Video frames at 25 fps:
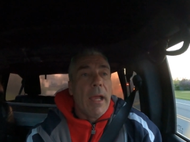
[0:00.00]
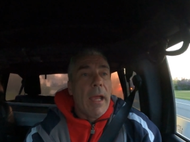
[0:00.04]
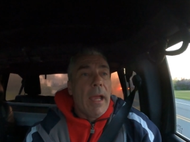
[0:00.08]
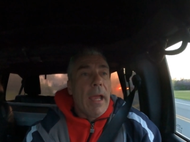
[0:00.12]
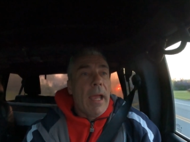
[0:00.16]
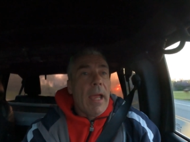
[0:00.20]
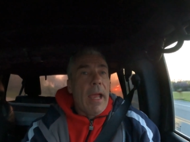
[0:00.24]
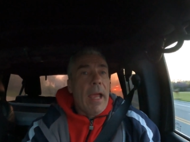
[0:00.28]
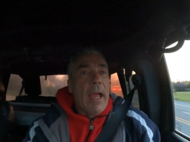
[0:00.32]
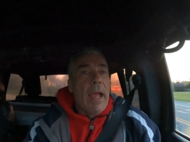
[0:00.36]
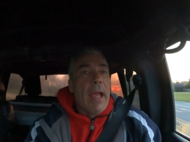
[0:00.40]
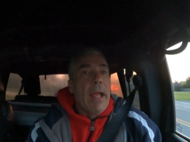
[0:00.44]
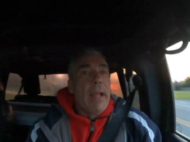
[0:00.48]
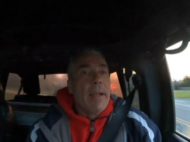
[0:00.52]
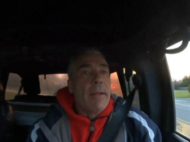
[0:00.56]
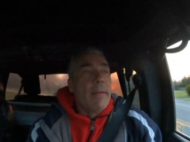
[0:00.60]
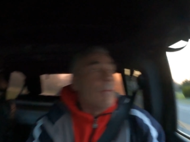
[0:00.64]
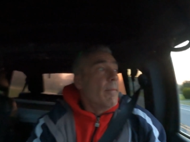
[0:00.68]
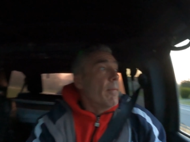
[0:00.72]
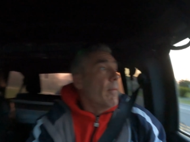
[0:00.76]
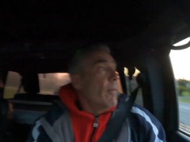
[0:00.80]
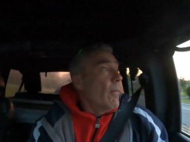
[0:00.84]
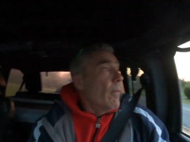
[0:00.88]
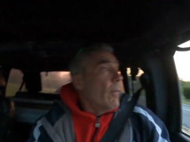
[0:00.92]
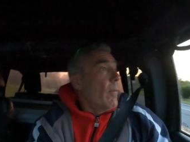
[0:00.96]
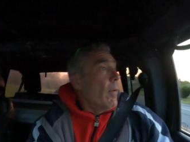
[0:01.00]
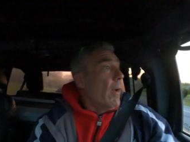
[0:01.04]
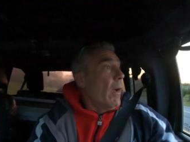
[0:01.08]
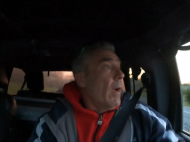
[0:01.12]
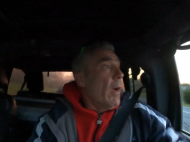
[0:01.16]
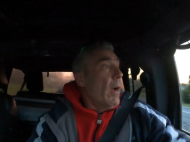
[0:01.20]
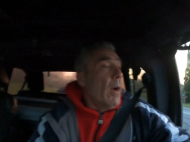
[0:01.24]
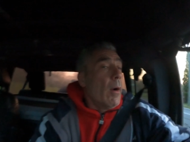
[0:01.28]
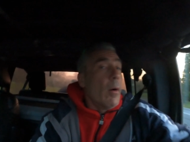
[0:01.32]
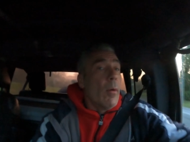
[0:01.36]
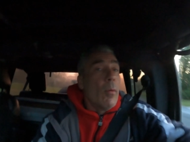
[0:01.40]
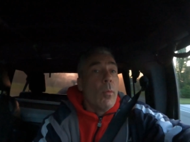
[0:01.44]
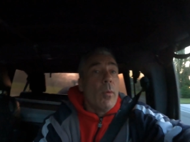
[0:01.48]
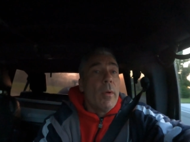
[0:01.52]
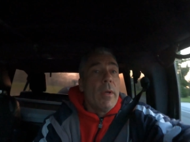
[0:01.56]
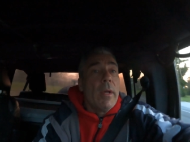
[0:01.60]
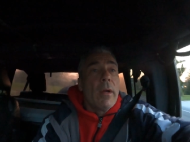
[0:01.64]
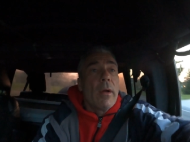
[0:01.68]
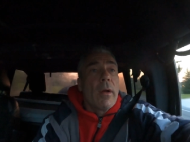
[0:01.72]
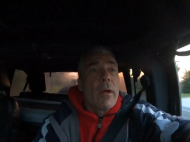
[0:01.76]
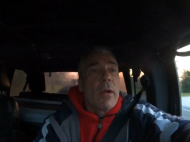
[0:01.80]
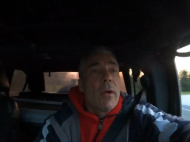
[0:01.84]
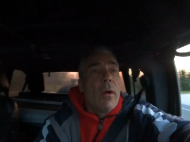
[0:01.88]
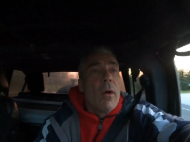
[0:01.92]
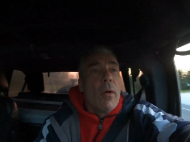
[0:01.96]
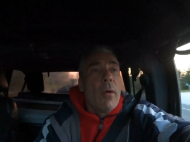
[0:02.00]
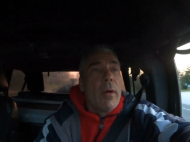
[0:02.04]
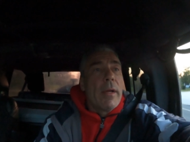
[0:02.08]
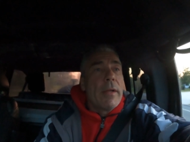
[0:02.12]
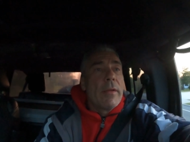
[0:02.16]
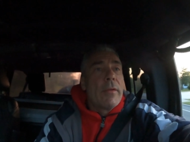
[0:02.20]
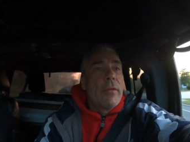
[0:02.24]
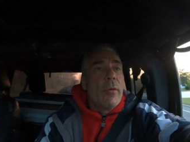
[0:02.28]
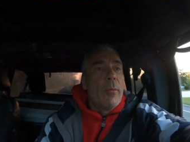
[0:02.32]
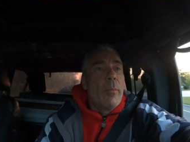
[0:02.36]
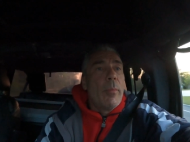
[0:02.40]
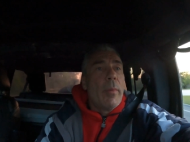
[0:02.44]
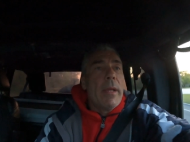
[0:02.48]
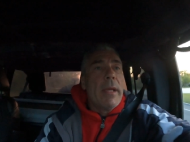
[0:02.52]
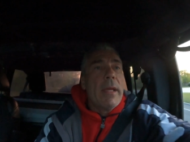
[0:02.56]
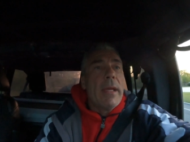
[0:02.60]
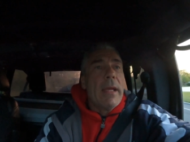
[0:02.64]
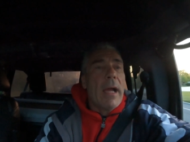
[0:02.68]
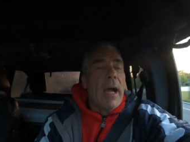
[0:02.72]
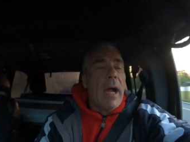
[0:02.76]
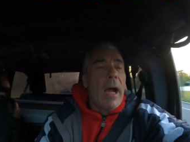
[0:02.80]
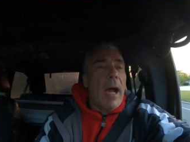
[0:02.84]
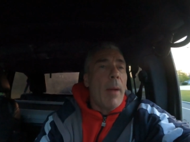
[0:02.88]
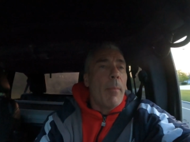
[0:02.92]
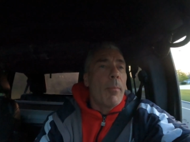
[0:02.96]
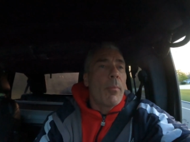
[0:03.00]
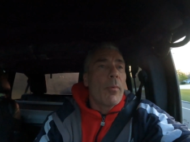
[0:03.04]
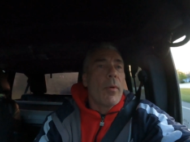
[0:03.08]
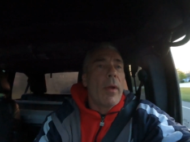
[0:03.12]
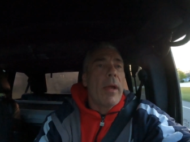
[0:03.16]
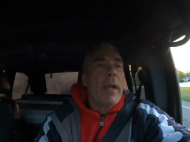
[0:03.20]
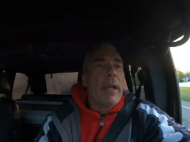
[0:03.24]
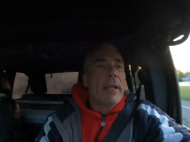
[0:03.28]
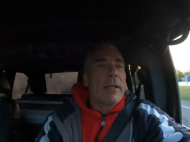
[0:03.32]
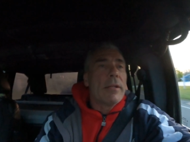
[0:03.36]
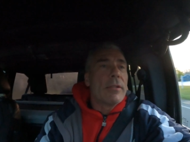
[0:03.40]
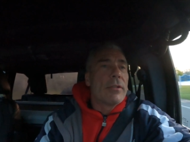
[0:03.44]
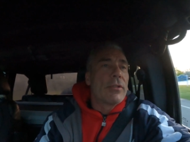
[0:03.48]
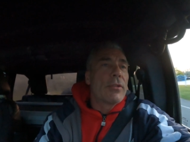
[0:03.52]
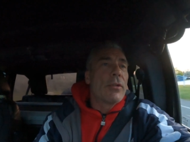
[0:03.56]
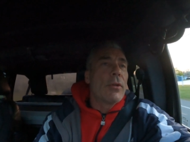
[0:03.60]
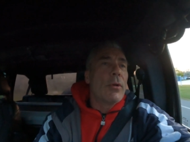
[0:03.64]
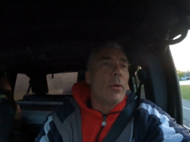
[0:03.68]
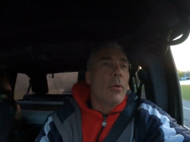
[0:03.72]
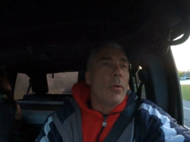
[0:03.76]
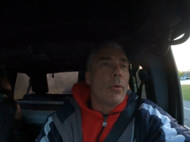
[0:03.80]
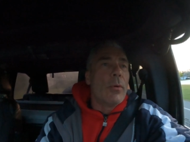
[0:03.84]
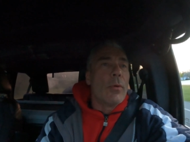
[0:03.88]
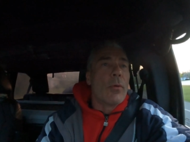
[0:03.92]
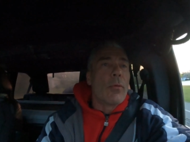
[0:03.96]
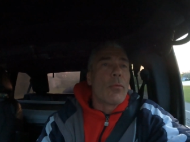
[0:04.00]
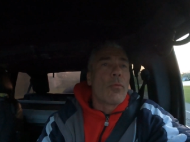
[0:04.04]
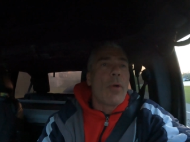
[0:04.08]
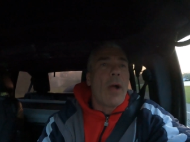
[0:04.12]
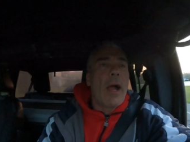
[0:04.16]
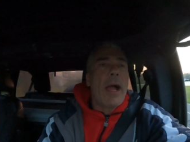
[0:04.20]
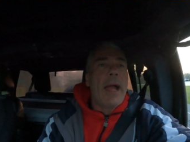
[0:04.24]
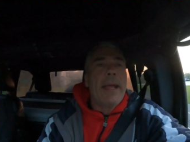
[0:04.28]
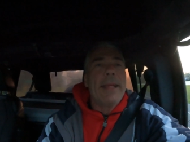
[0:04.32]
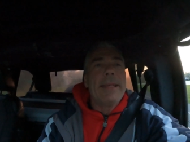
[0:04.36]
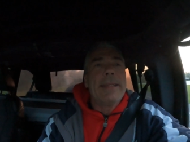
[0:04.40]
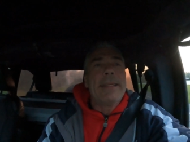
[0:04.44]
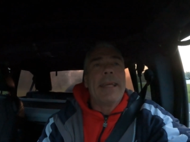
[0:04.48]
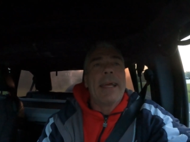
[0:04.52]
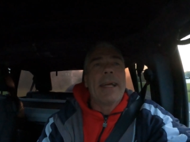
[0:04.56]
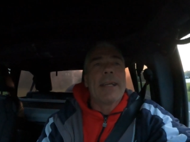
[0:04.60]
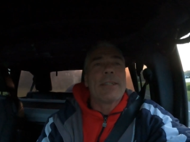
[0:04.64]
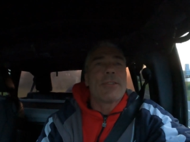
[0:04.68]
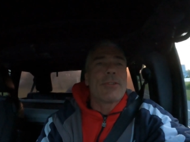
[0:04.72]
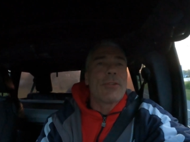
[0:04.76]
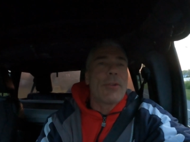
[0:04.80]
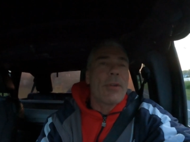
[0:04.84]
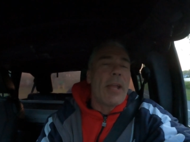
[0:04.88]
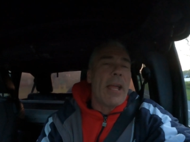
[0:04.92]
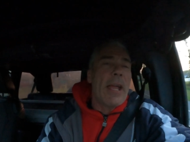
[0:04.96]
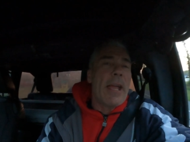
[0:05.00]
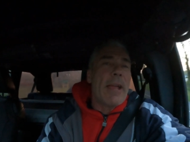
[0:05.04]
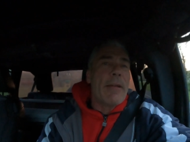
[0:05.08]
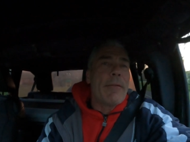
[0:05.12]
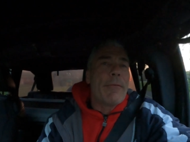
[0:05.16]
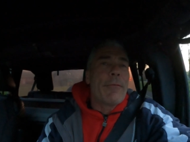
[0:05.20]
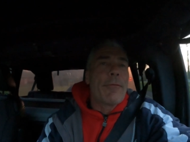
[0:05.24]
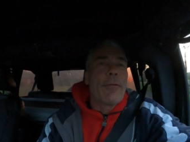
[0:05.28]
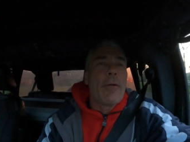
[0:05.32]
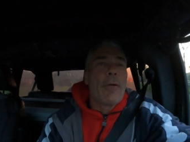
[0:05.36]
and uh, we are going to be operating soon. The ride yesterday